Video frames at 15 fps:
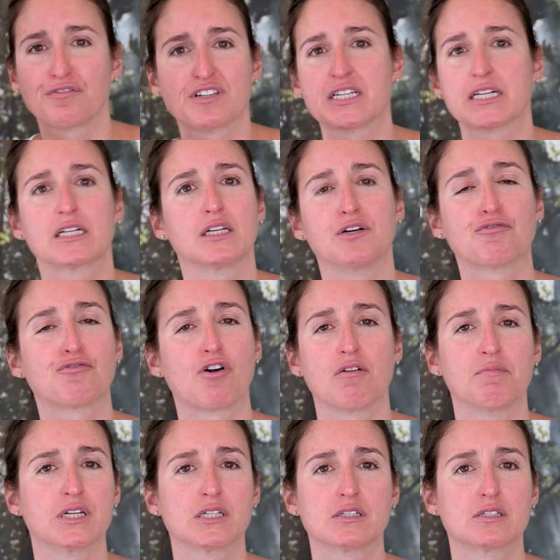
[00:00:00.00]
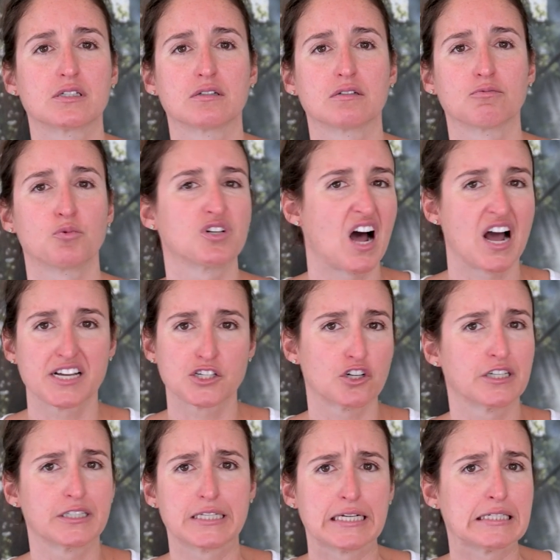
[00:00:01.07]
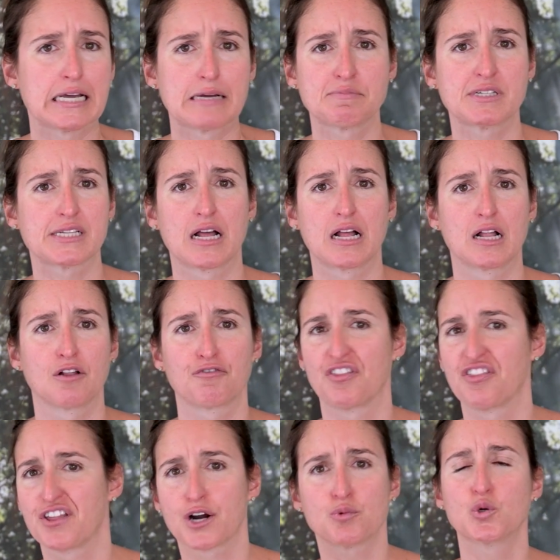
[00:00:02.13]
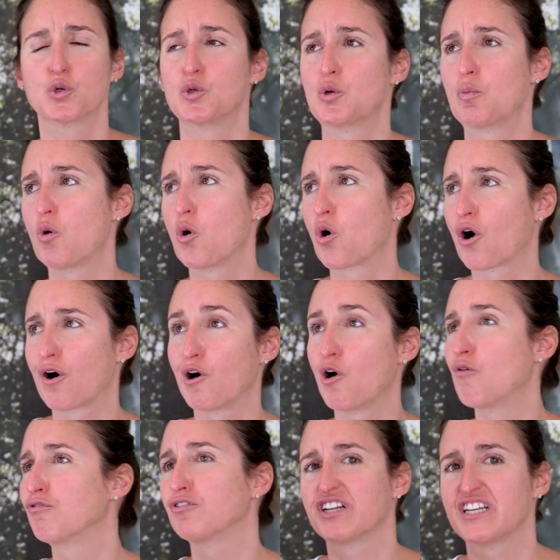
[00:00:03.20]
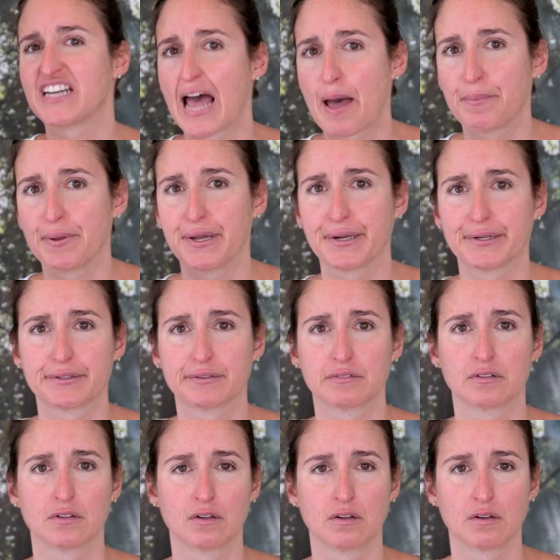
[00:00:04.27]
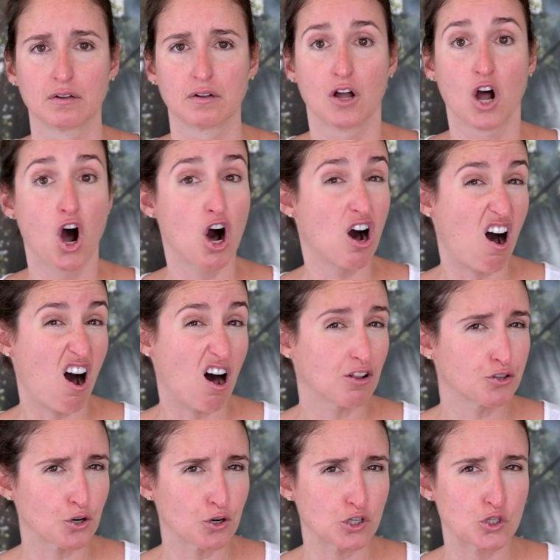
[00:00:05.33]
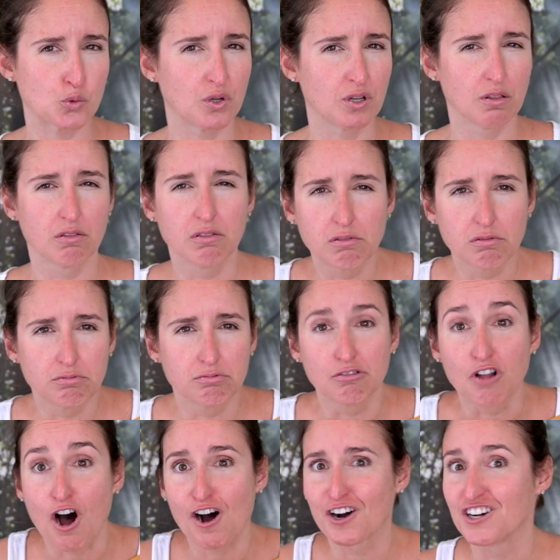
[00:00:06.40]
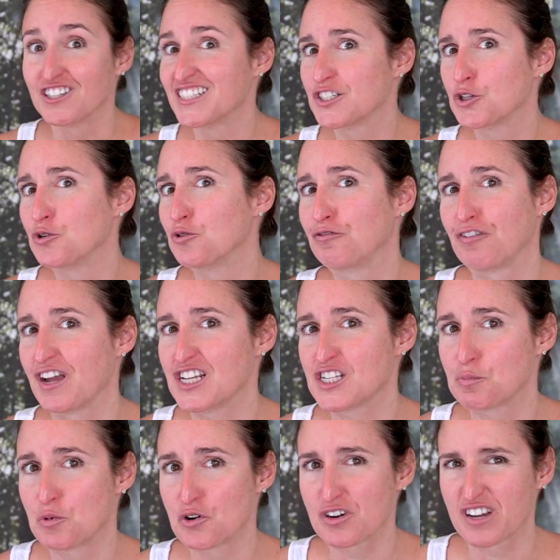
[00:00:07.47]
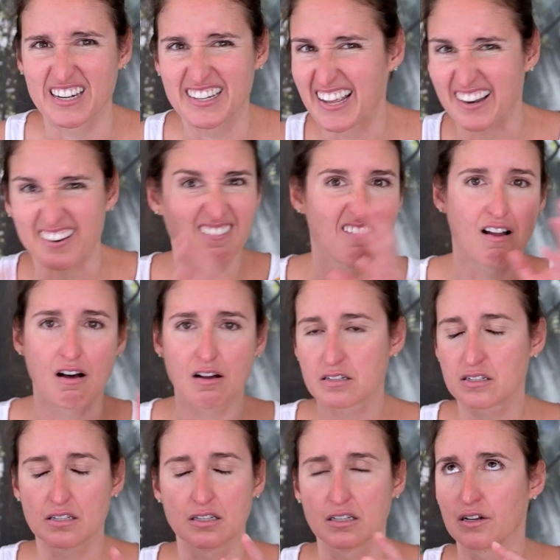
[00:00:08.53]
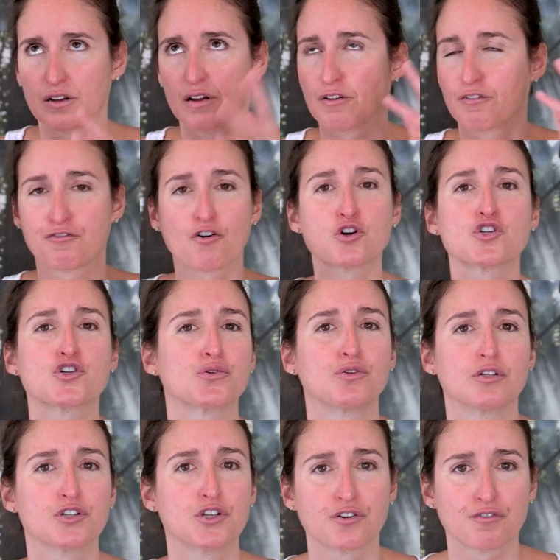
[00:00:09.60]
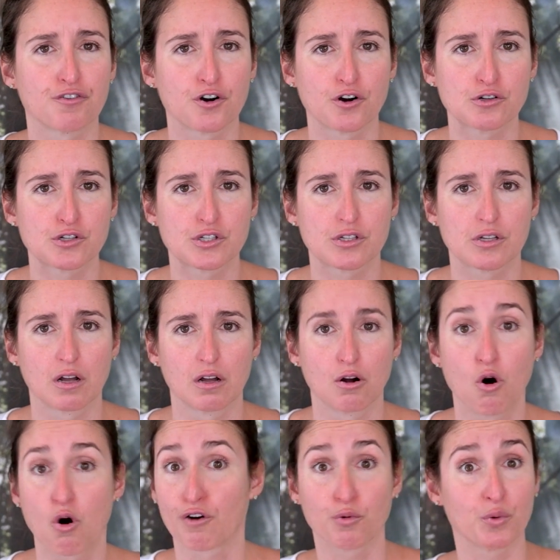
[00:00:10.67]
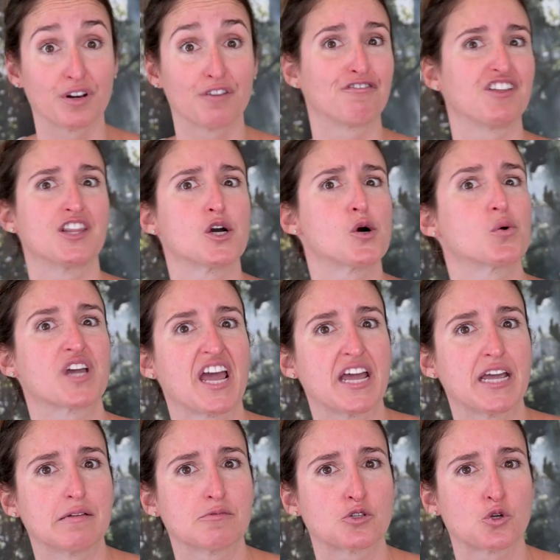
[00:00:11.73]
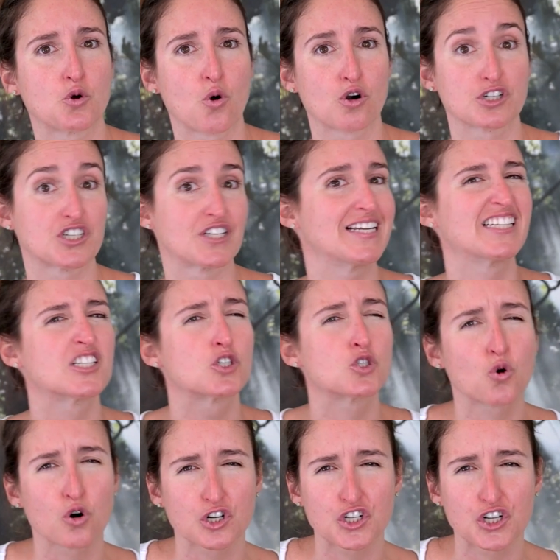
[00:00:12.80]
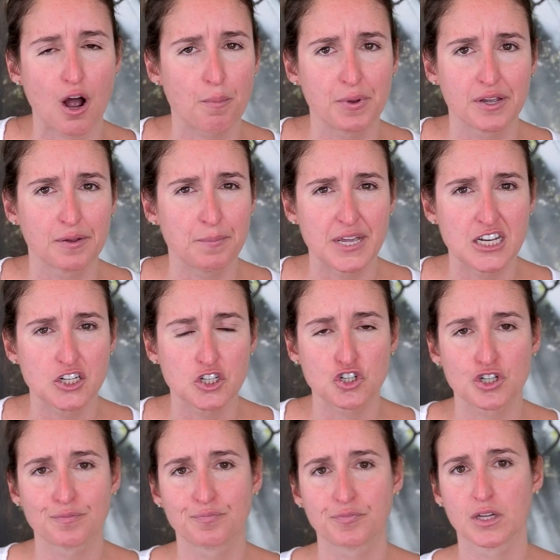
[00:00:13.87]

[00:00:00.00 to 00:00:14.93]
physically from it, with isolating themselves in their room or overly napping. Others will log on to Facebook and get lost in a virtual universe, or with video games or in-store shopping binge.